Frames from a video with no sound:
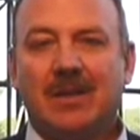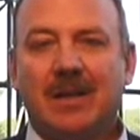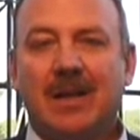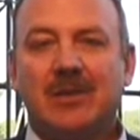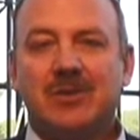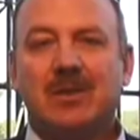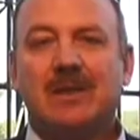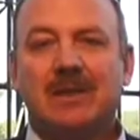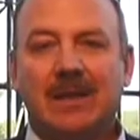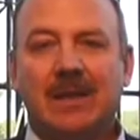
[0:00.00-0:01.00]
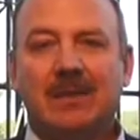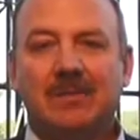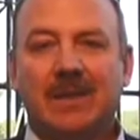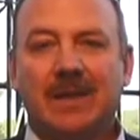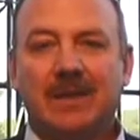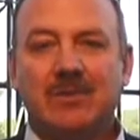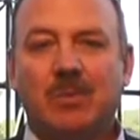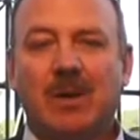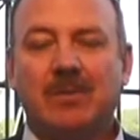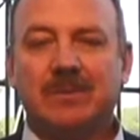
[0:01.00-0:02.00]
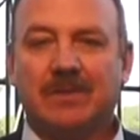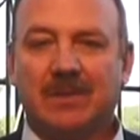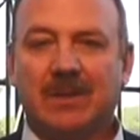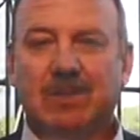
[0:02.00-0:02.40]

that actually live in 12 different